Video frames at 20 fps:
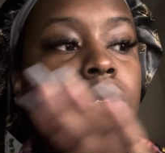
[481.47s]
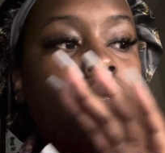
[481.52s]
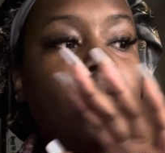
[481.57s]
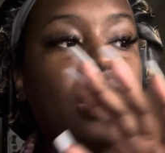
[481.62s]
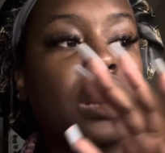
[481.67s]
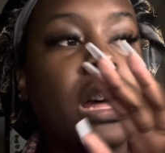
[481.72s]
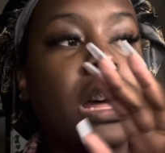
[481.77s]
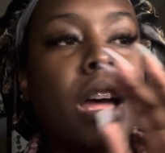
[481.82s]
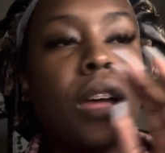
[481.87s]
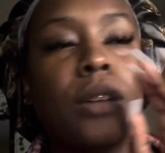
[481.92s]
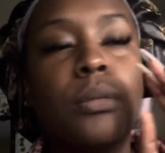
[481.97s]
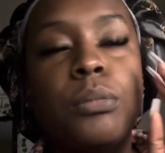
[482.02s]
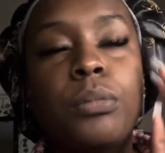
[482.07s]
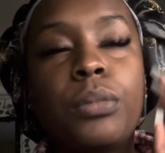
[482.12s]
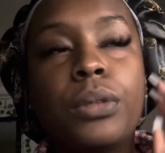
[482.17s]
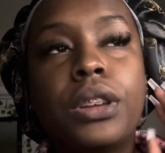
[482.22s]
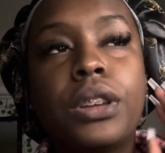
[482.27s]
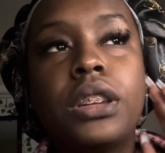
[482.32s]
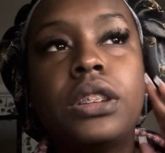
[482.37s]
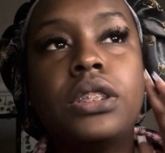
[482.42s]
a lot,
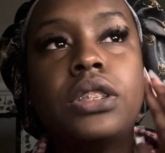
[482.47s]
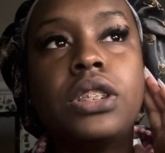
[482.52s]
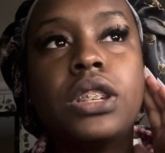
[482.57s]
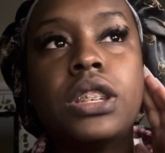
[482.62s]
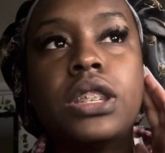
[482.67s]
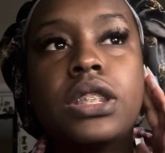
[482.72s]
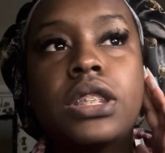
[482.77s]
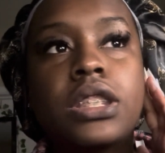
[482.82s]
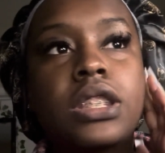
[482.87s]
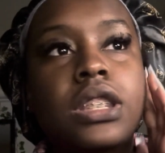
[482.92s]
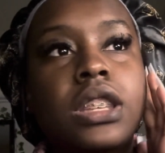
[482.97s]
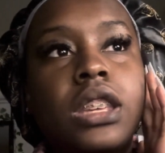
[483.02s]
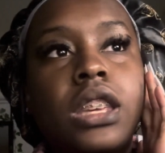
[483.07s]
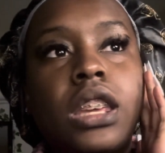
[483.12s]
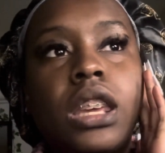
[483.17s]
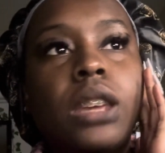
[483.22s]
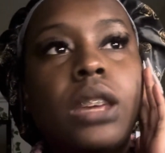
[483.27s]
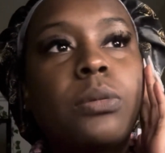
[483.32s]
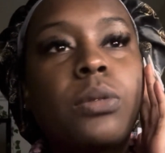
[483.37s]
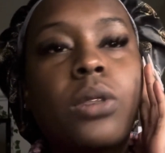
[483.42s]
but just
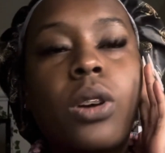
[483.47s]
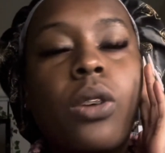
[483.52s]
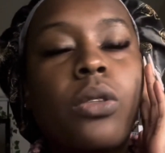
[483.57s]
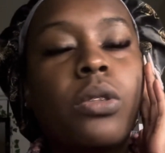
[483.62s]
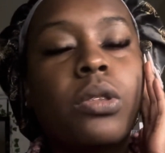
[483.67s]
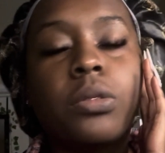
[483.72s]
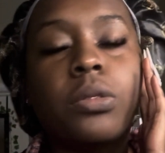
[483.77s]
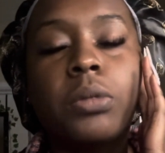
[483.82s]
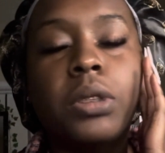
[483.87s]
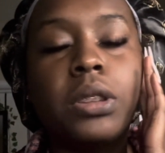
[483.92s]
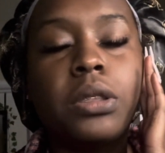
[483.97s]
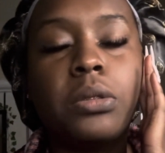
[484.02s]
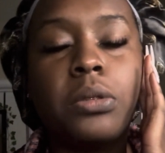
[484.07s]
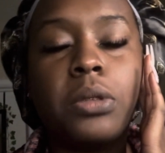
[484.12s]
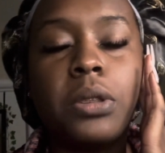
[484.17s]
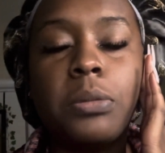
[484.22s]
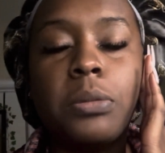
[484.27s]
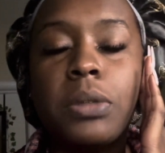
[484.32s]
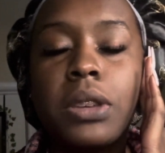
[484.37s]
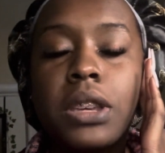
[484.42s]
keep going with
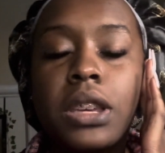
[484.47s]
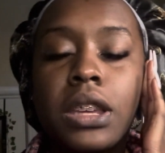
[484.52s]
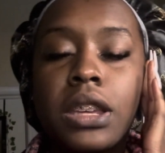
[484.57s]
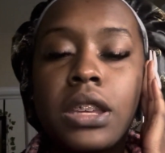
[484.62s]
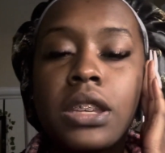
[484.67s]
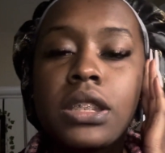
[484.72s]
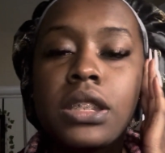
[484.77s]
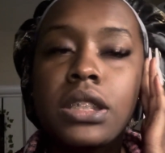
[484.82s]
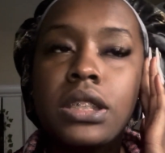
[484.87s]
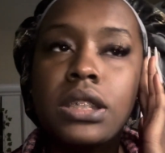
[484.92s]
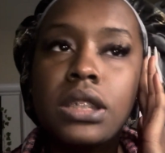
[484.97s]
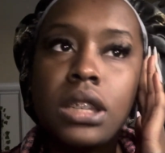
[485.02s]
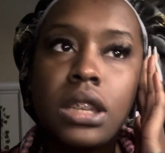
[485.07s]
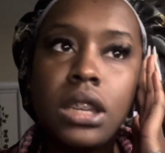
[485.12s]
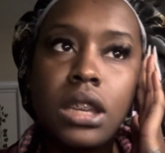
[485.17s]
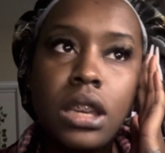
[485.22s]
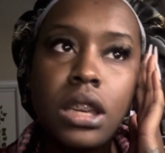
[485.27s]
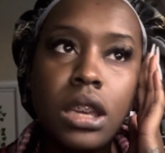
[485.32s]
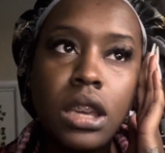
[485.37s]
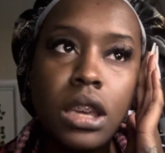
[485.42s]
me because
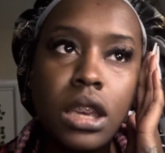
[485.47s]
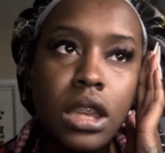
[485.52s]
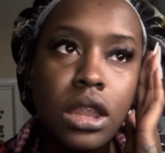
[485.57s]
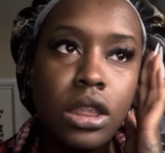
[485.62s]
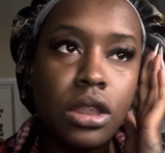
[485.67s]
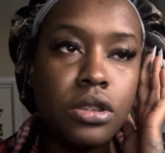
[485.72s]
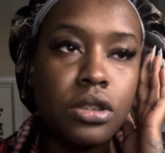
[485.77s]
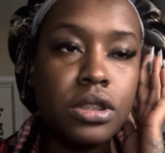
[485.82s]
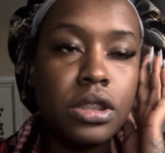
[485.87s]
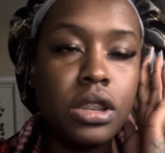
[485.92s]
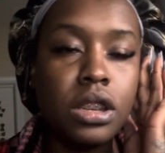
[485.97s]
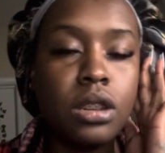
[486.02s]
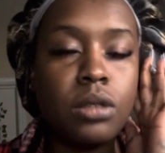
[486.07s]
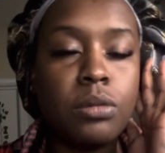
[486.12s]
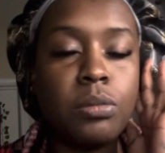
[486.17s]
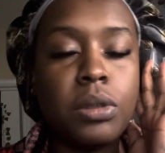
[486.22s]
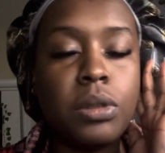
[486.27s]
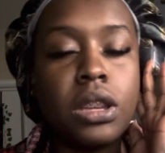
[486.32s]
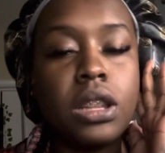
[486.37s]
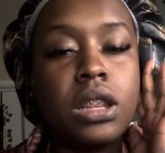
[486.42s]
there's gonna
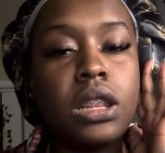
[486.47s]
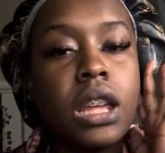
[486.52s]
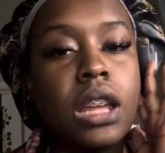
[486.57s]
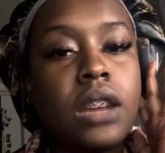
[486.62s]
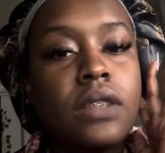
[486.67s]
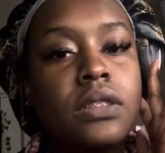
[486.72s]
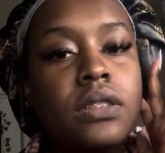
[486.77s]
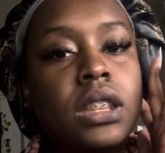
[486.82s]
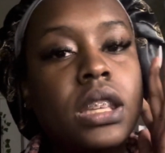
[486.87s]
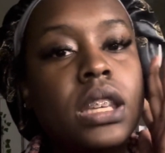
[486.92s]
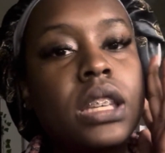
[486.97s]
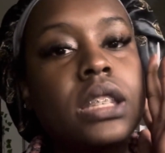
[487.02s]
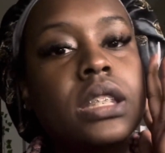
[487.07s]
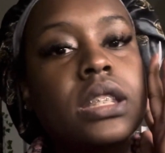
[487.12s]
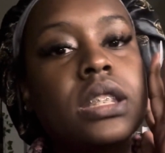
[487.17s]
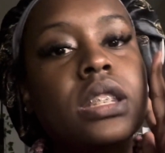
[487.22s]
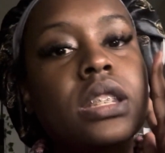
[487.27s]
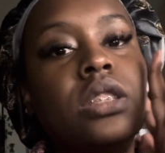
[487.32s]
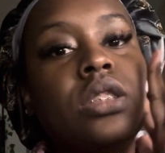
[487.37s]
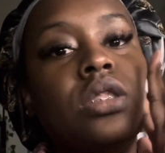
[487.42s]
be a lot of things
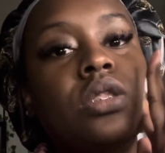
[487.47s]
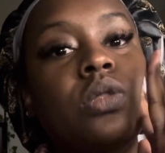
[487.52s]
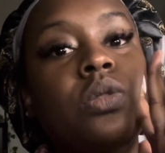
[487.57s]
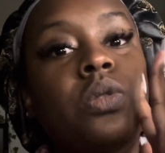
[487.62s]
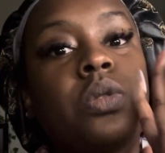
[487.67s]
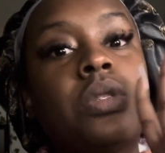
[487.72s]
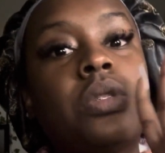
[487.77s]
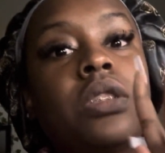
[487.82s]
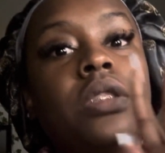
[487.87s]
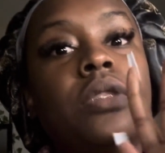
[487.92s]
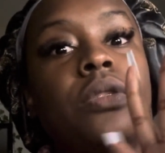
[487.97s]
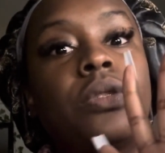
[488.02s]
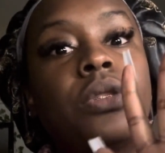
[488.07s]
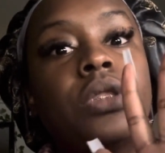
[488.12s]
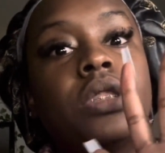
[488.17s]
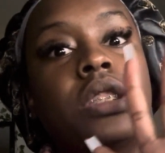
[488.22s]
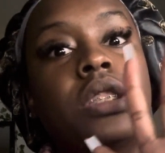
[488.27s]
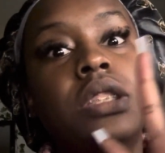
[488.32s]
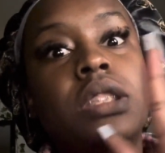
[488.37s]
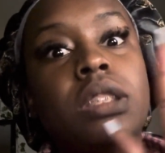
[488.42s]
in store for
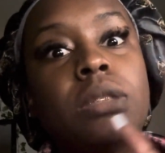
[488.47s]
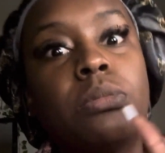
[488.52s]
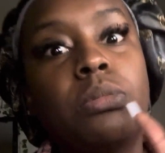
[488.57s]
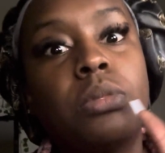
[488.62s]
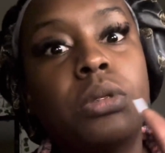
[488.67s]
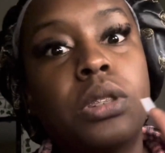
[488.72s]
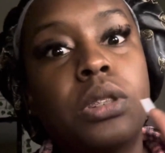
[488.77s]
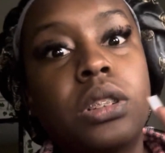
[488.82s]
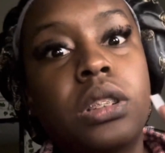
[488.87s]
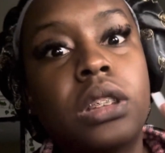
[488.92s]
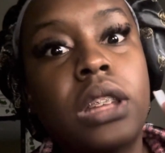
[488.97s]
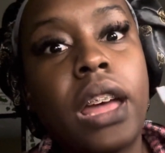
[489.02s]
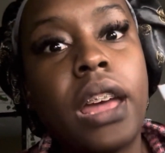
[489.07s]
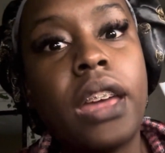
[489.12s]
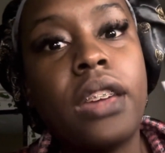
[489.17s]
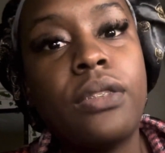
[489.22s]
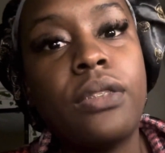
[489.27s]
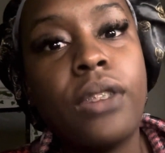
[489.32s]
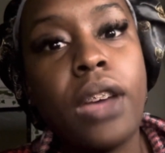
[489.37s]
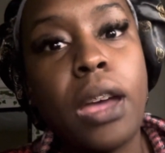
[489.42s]
December.
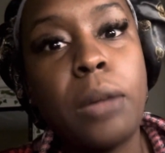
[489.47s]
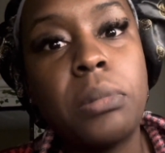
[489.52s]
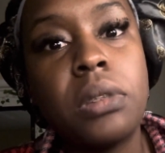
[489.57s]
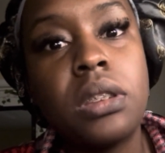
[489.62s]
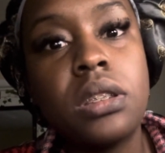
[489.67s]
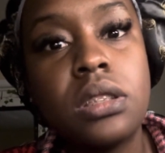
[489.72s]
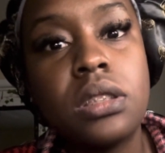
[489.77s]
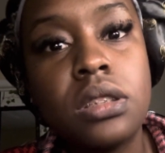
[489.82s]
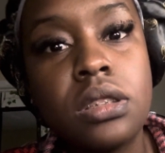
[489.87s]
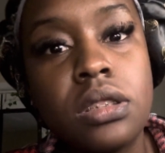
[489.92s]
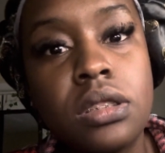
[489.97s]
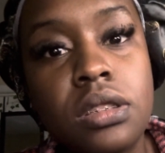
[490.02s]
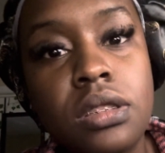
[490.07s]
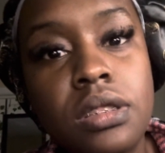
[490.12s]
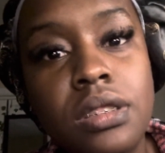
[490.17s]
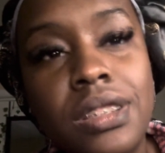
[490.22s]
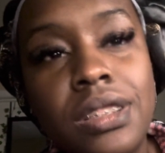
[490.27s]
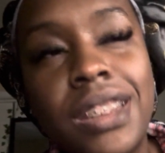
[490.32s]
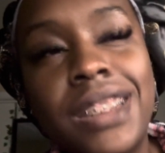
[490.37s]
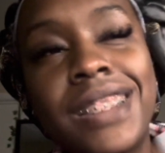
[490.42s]

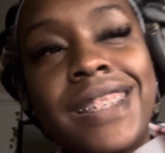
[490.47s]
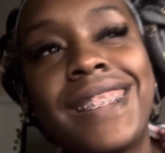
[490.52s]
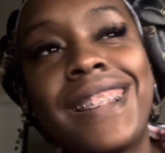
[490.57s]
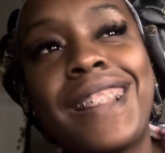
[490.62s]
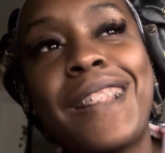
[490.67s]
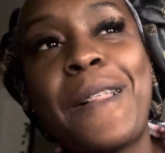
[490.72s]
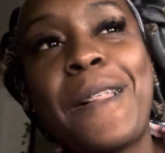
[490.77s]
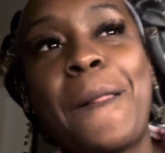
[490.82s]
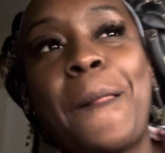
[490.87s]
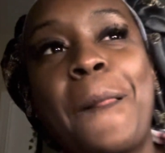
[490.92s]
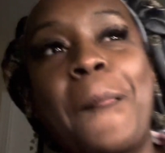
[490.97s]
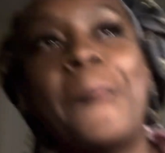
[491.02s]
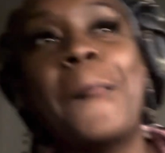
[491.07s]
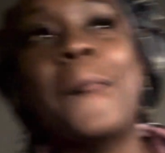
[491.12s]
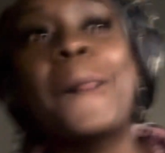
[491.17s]
Life happens.